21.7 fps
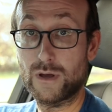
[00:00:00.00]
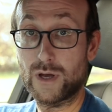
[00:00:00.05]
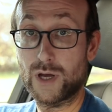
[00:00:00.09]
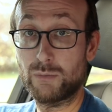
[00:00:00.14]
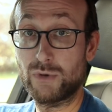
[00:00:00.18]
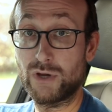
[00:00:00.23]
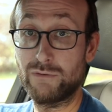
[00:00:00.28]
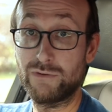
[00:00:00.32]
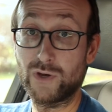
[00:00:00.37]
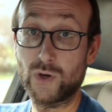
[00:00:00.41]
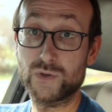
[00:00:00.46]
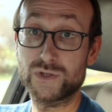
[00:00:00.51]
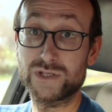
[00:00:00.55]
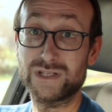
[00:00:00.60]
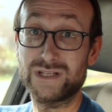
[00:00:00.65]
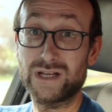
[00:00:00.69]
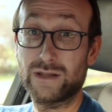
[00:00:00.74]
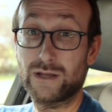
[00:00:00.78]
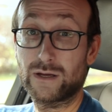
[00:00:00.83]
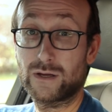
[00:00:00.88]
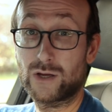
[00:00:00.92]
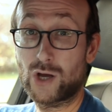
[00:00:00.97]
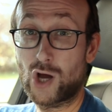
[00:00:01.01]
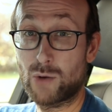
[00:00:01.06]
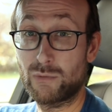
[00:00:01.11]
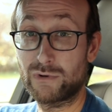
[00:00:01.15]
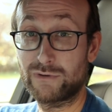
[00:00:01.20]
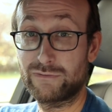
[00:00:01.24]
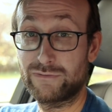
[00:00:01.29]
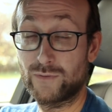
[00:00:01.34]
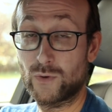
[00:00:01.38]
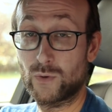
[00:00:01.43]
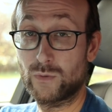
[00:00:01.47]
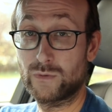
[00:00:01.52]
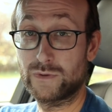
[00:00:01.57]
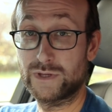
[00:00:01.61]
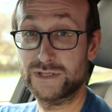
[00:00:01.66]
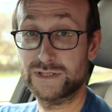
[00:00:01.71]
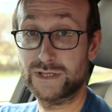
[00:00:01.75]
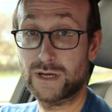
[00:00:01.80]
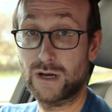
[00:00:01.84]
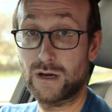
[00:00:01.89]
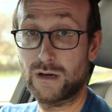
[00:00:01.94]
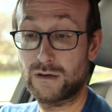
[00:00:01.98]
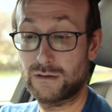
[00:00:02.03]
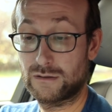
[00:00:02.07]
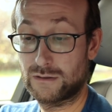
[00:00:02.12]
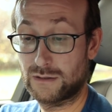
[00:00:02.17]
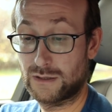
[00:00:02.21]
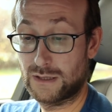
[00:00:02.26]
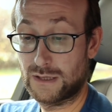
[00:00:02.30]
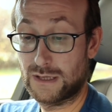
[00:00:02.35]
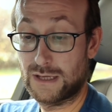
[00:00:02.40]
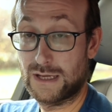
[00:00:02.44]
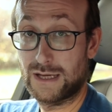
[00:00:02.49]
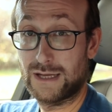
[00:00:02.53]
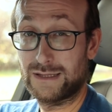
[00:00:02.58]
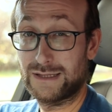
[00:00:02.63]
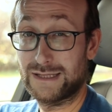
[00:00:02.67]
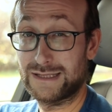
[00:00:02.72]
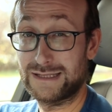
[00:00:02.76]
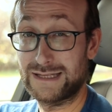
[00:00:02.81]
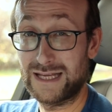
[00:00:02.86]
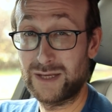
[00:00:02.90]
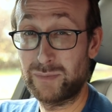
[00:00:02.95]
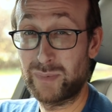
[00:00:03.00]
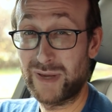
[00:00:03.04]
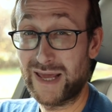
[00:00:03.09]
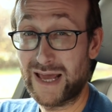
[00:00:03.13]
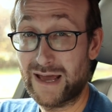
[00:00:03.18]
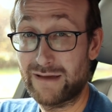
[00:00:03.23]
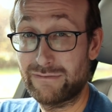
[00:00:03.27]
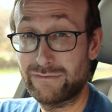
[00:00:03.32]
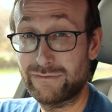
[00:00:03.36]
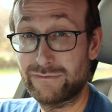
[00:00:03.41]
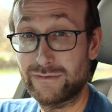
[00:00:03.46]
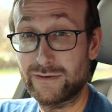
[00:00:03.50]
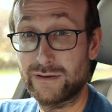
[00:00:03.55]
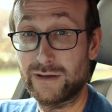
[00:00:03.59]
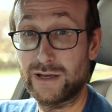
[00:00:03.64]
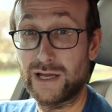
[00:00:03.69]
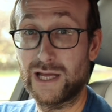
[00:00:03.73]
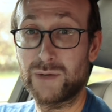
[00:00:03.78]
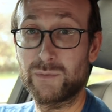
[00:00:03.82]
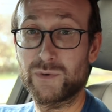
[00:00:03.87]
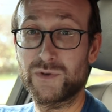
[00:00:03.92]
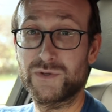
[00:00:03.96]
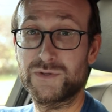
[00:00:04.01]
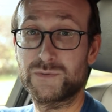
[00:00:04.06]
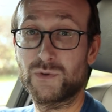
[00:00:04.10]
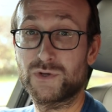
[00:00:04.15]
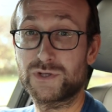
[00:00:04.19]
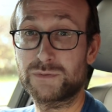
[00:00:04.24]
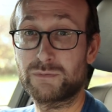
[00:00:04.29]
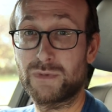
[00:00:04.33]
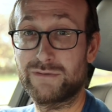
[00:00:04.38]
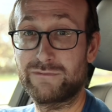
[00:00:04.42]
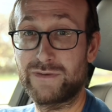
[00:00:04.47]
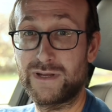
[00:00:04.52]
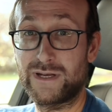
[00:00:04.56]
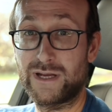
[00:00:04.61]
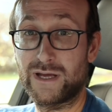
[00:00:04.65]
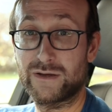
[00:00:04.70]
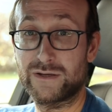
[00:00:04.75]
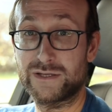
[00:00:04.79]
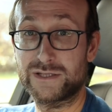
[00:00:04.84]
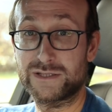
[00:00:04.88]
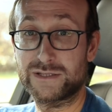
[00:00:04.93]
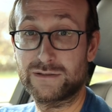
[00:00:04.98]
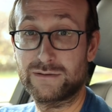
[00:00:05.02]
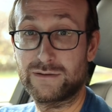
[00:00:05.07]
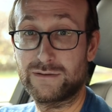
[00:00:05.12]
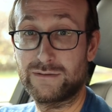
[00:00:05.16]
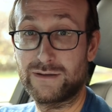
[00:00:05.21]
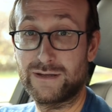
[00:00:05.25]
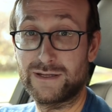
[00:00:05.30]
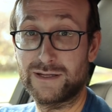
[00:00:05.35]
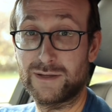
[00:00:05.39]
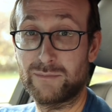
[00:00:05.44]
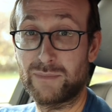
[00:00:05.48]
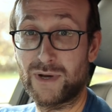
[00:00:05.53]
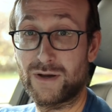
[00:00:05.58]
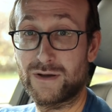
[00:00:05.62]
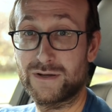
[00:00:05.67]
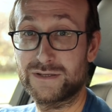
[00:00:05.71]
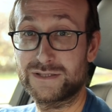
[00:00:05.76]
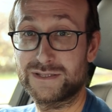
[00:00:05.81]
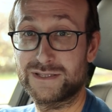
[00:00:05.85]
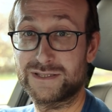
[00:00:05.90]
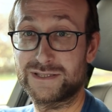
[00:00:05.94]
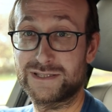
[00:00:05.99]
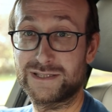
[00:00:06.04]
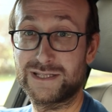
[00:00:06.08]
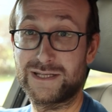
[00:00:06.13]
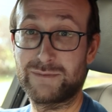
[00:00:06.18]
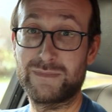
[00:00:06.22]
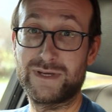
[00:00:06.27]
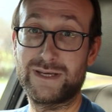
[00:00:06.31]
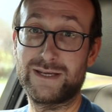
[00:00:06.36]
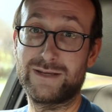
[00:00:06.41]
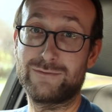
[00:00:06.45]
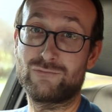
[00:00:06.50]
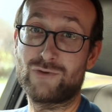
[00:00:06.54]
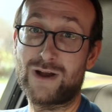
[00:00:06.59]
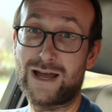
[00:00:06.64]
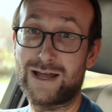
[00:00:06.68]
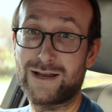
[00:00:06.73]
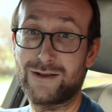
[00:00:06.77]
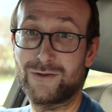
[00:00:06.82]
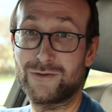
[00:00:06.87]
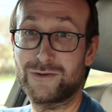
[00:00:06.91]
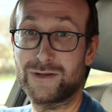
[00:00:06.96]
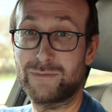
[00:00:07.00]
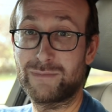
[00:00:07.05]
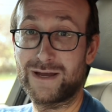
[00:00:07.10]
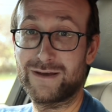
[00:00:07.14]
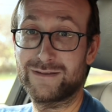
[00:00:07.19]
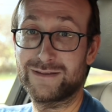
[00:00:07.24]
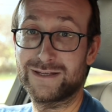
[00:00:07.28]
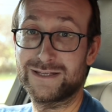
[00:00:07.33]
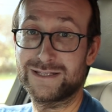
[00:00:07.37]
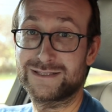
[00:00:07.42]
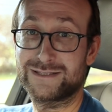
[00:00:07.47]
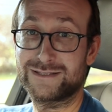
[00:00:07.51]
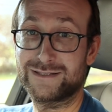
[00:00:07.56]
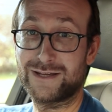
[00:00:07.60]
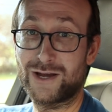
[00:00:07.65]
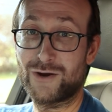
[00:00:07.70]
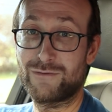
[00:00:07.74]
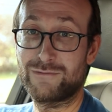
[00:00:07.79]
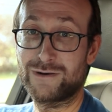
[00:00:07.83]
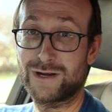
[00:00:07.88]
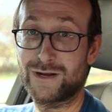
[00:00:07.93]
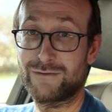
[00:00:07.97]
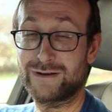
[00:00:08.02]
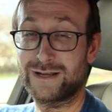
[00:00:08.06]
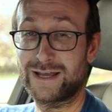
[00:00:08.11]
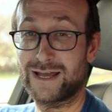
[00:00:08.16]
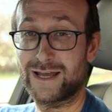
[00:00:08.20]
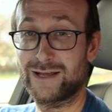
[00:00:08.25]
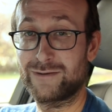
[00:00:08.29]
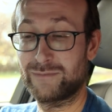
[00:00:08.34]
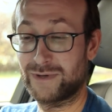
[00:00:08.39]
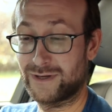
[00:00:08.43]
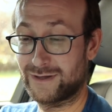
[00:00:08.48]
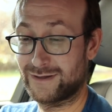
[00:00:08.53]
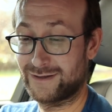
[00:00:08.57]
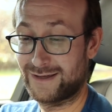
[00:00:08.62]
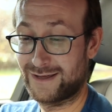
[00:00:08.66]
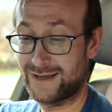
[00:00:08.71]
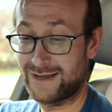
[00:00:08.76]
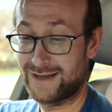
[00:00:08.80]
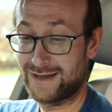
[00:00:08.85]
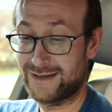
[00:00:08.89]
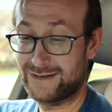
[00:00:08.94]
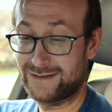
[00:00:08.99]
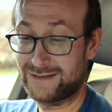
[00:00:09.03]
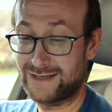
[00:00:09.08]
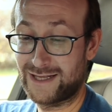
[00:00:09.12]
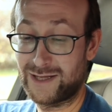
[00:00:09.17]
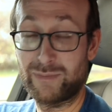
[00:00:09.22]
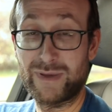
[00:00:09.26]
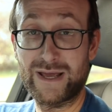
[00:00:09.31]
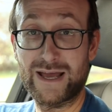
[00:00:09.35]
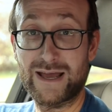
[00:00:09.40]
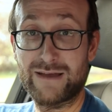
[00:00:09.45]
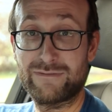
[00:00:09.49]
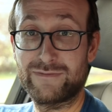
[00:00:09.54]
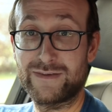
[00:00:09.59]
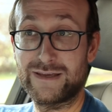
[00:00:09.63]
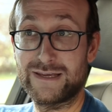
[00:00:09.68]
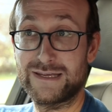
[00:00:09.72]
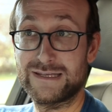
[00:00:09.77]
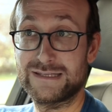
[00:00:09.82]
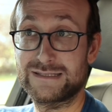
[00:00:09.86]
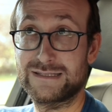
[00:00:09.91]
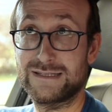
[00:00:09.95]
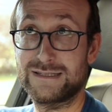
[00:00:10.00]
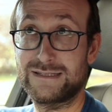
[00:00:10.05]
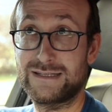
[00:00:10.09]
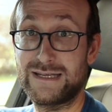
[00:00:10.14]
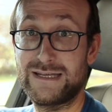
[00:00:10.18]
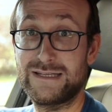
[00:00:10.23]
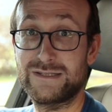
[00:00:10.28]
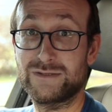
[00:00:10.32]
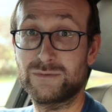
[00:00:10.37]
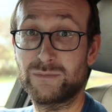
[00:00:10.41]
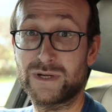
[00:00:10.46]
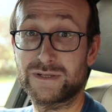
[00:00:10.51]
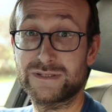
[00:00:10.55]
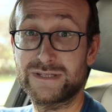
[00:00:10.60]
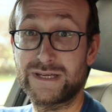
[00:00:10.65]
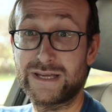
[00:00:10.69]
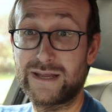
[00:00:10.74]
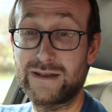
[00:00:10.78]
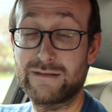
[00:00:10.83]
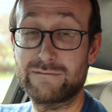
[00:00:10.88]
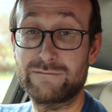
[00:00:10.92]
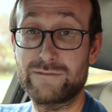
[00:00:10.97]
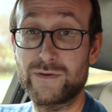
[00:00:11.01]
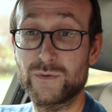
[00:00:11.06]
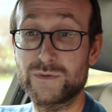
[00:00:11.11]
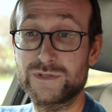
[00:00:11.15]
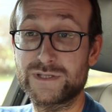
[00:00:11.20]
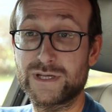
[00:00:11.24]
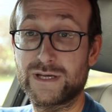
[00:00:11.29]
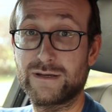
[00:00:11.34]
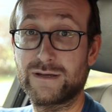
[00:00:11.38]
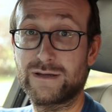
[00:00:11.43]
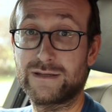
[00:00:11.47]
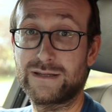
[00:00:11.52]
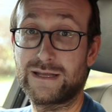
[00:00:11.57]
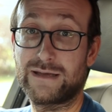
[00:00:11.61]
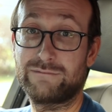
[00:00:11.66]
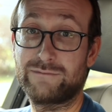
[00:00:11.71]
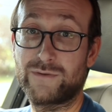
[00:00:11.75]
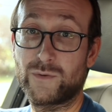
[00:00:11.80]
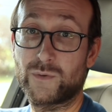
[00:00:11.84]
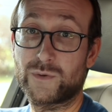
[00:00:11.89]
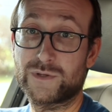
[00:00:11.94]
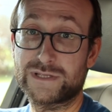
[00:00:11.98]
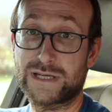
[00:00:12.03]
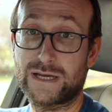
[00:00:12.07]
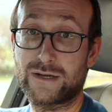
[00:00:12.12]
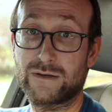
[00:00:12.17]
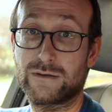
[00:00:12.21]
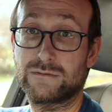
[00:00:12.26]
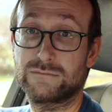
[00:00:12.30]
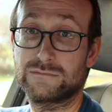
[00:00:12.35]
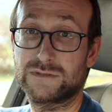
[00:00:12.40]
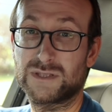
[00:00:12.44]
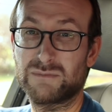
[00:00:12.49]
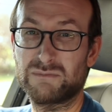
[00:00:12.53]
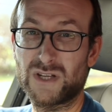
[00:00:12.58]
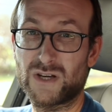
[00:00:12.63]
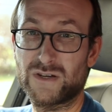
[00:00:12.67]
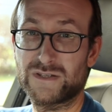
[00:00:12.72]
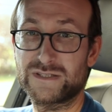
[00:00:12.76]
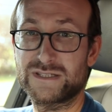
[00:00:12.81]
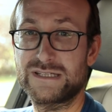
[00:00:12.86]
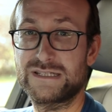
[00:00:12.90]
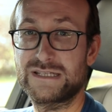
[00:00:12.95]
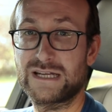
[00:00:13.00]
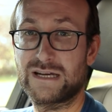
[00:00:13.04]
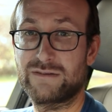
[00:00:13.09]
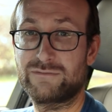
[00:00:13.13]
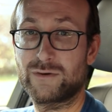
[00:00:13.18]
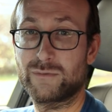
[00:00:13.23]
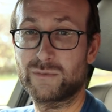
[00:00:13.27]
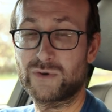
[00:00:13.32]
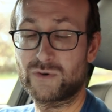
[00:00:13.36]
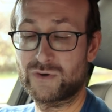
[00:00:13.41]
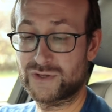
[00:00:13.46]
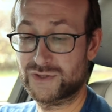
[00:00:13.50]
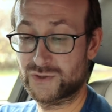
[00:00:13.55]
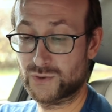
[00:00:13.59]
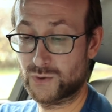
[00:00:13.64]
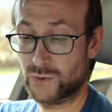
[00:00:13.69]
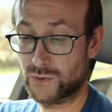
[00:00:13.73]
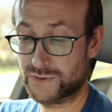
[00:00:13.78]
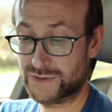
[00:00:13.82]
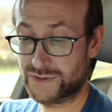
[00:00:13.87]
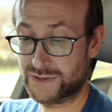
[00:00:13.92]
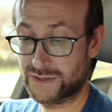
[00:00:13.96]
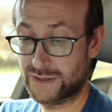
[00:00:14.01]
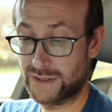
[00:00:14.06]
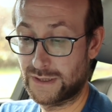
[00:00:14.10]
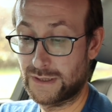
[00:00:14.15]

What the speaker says: Moving on to another common fault with this car, the DPF. Anyone who's watched my videos in the past has seen me rattle on about this over and over again, but DPF is the diesel particulate filter, and that filters out some nasty stuff from your exhaust.